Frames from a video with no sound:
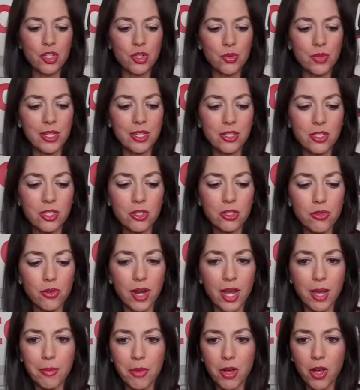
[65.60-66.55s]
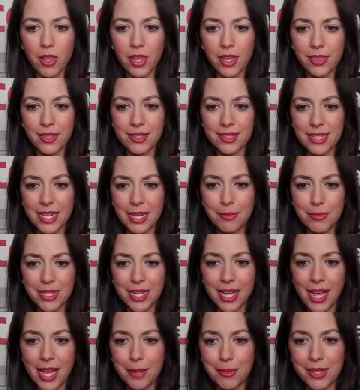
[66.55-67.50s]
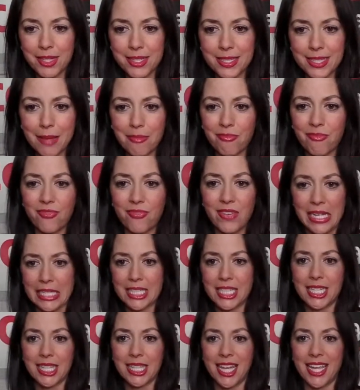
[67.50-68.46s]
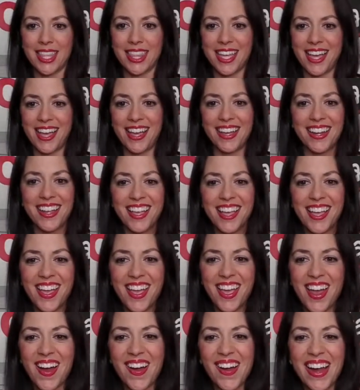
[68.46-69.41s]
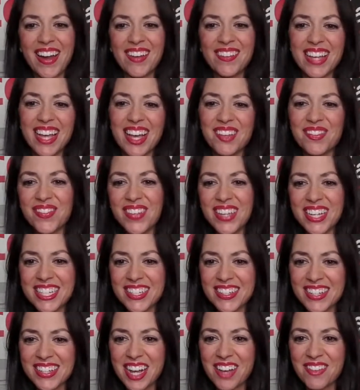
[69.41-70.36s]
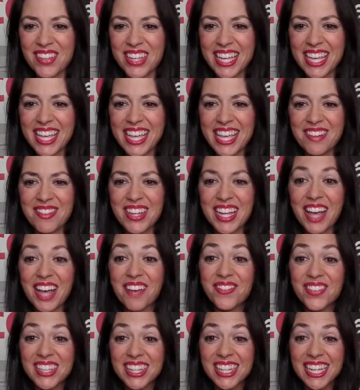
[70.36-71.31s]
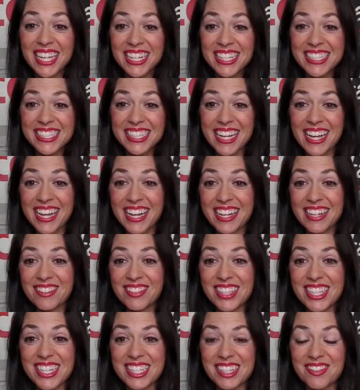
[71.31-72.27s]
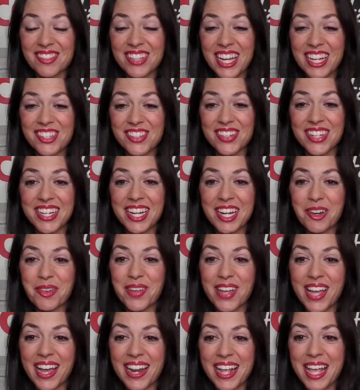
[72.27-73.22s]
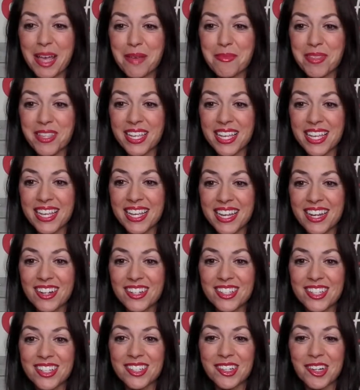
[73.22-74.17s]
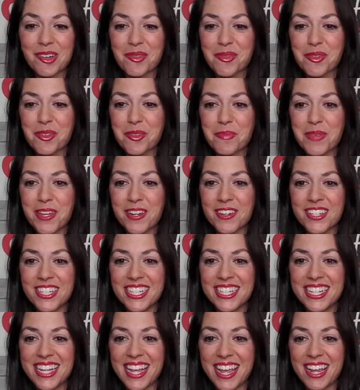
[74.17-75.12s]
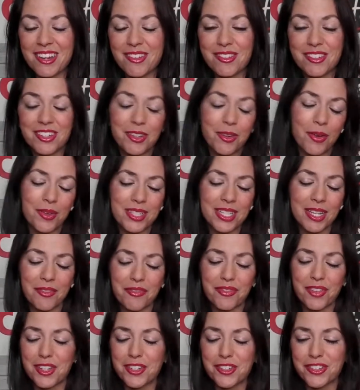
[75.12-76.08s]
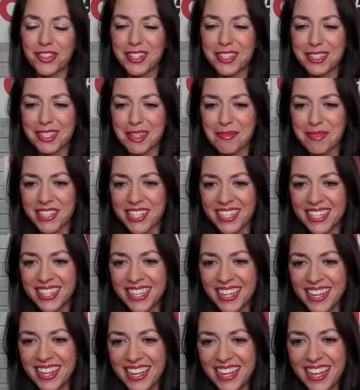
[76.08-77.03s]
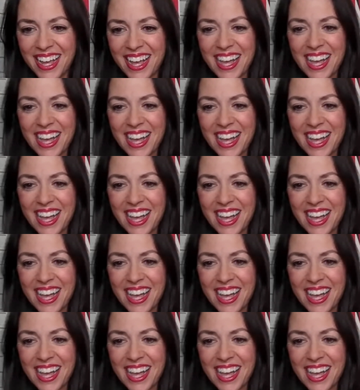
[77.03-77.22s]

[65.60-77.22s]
and to Instagram all at the same time because I'm fancy like that. All right, we got Victor coming in. We got Felicia. Felicia, I'm glad you're here. We got Emily here, just her root beer today. You always have fun drinks, Emily.